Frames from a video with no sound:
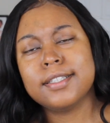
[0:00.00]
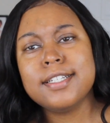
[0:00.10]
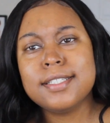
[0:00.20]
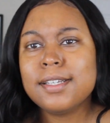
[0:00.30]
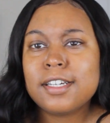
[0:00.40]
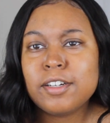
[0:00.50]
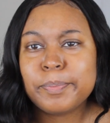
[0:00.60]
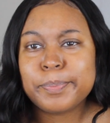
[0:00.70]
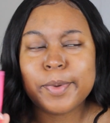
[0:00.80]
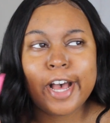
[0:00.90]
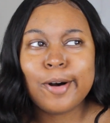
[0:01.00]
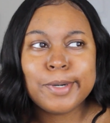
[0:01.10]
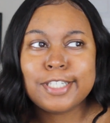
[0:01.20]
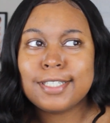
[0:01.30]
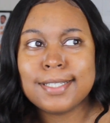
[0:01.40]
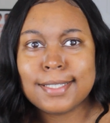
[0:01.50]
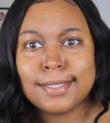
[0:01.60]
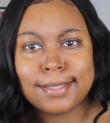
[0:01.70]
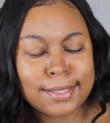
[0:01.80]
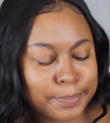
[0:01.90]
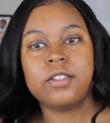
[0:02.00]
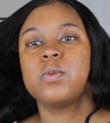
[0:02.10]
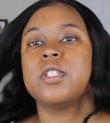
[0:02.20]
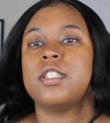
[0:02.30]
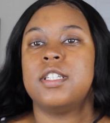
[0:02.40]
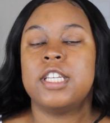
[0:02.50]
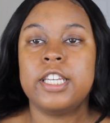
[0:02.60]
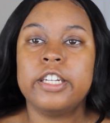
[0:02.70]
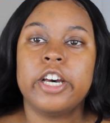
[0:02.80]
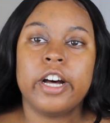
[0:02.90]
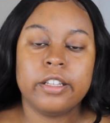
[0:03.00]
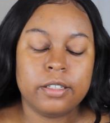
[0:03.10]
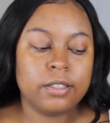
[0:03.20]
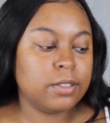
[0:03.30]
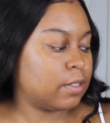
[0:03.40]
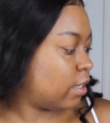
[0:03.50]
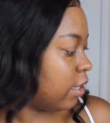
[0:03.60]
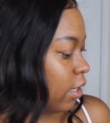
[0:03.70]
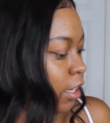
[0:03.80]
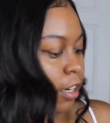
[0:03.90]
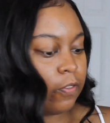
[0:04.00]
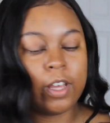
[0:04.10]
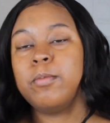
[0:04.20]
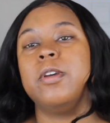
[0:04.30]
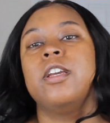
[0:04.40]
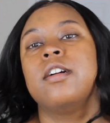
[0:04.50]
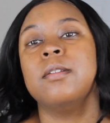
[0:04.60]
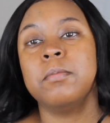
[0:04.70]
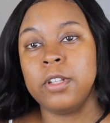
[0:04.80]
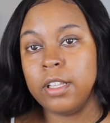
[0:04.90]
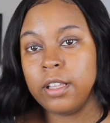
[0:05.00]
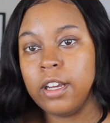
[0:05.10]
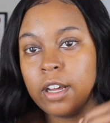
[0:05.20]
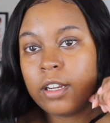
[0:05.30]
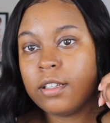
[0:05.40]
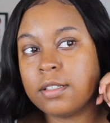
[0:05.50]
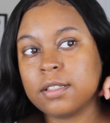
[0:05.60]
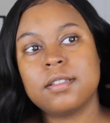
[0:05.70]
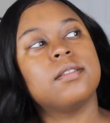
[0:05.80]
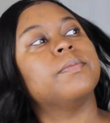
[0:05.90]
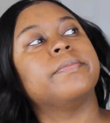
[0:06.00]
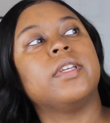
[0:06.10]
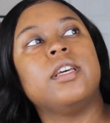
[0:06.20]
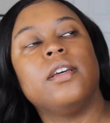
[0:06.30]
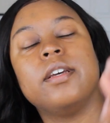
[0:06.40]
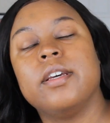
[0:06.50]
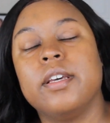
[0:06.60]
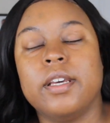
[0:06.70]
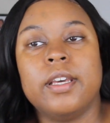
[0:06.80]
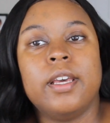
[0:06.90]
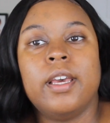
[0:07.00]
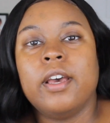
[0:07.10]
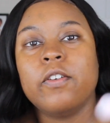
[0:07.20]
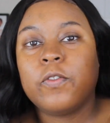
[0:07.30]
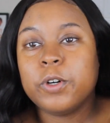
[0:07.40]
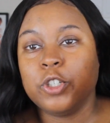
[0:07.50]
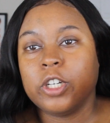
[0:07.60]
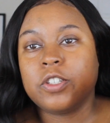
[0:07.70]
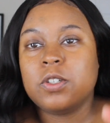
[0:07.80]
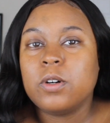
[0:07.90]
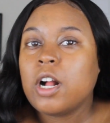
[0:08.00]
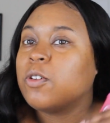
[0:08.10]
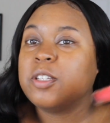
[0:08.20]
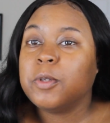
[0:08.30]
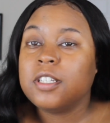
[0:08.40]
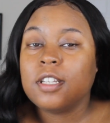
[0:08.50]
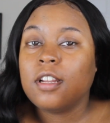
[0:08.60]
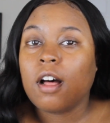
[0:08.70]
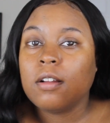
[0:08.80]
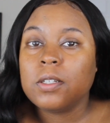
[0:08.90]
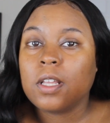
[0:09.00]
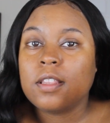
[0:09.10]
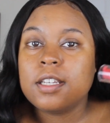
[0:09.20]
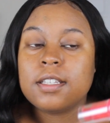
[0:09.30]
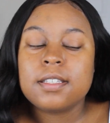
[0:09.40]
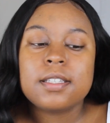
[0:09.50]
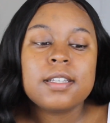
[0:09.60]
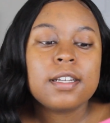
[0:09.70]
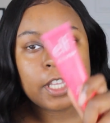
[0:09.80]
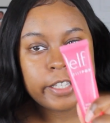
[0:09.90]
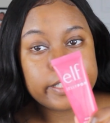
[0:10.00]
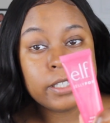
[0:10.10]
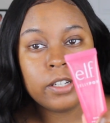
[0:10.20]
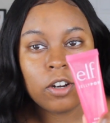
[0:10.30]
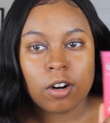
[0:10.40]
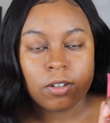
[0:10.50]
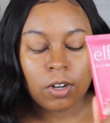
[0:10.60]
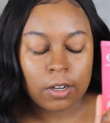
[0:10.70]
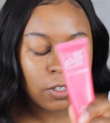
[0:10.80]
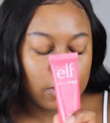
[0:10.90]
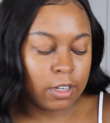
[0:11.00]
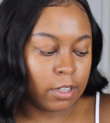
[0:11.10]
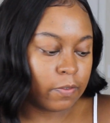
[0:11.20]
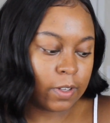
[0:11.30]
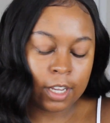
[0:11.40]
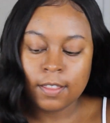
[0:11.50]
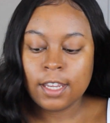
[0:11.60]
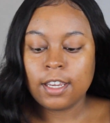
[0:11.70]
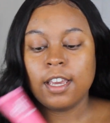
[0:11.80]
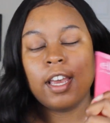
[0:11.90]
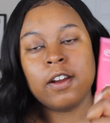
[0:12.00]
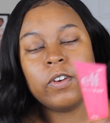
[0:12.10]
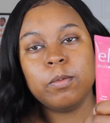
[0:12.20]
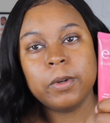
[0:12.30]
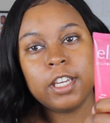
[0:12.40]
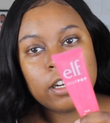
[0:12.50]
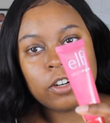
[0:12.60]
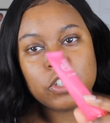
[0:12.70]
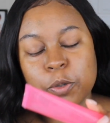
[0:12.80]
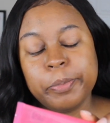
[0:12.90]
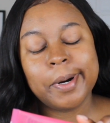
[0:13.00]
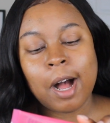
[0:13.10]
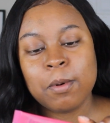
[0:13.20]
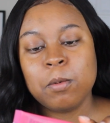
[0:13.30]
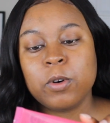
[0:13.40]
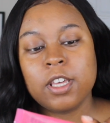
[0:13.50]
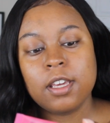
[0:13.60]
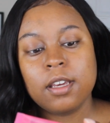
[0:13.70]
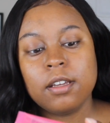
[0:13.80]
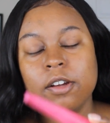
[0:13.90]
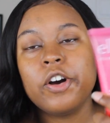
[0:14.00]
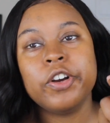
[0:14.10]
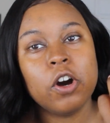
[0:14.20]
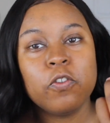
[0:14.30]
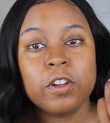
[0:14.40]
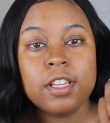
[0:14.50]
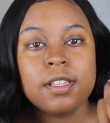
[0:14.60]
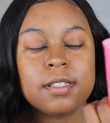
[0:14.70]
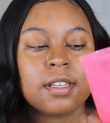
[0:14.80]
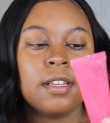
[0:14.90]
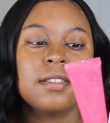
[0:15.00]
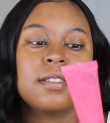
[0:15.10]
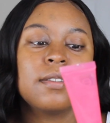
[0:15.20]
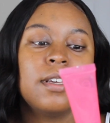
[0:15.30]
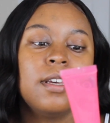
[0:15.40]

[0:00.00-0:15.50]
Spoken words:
let's look up how much this is. This was $10, and if I'm being completely honest, for a drugstore I would spend $10 on this. This is a good alternative, and I think every beginner should probably go for this because